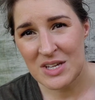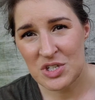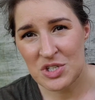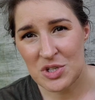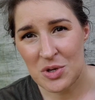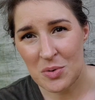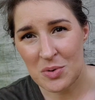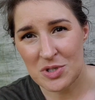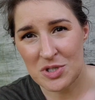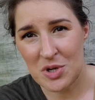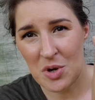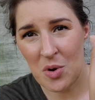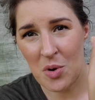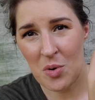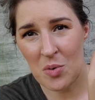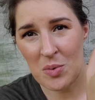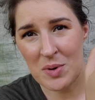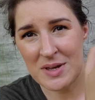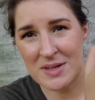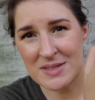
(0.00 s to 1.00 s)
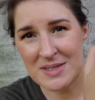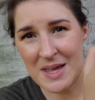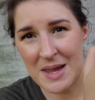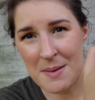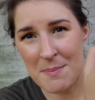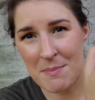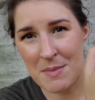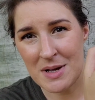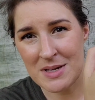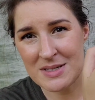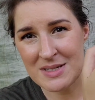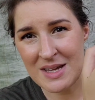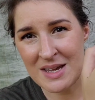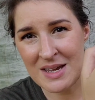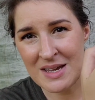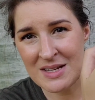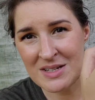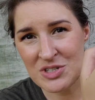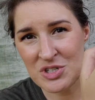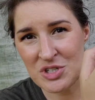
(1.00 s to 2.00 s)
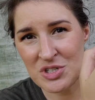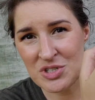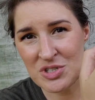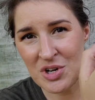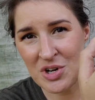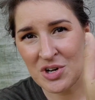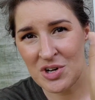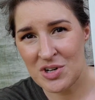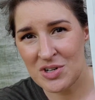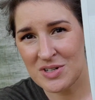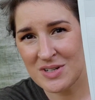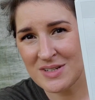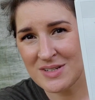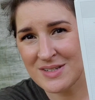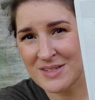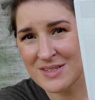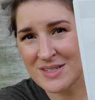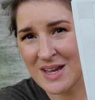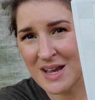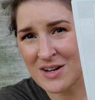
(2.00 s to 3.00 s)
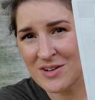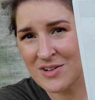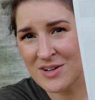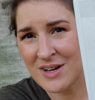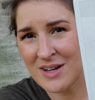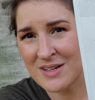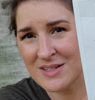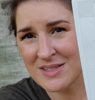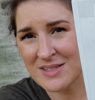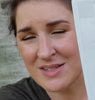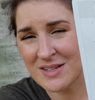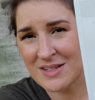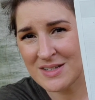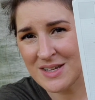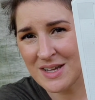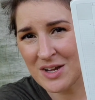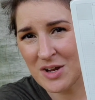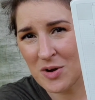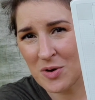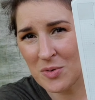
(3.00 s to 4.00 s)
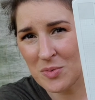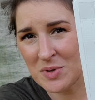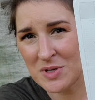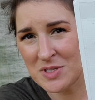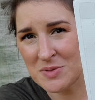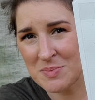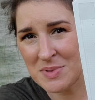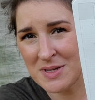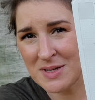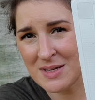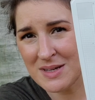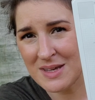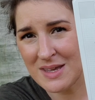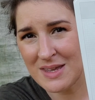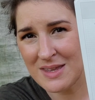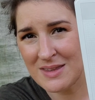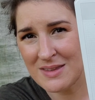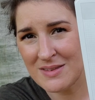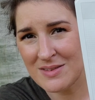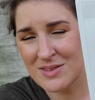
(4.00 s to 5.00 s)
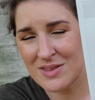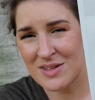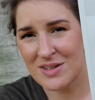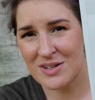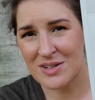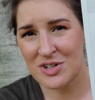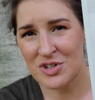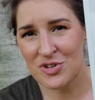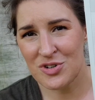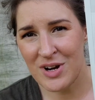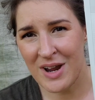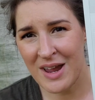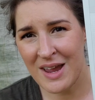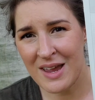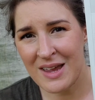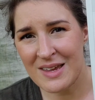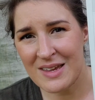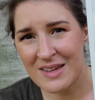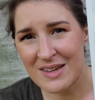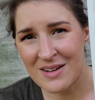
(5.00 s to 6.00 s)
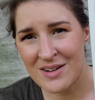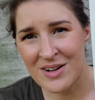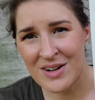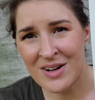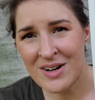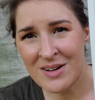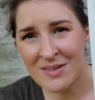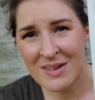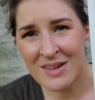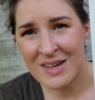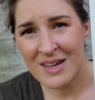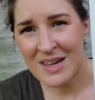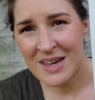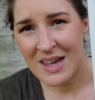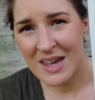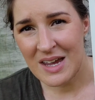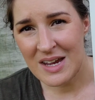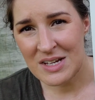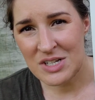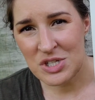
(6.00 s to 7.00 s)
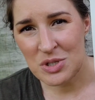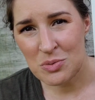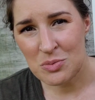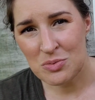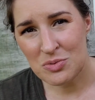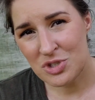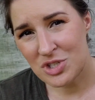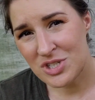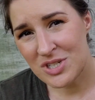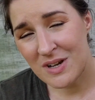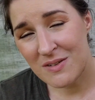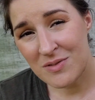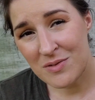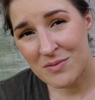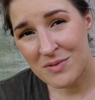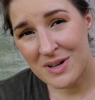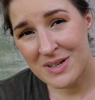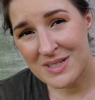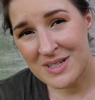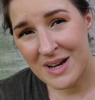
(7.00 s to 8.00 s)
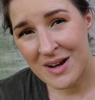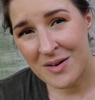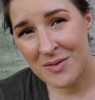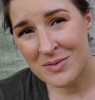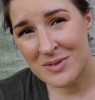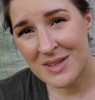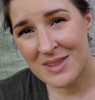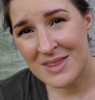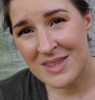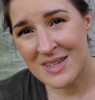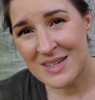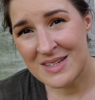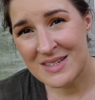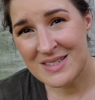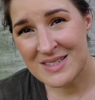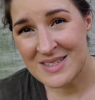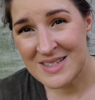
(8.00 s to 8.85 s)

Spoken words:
So it's always a Monday start, Saturday and Sunday always being in the gray here, and you just have to write down the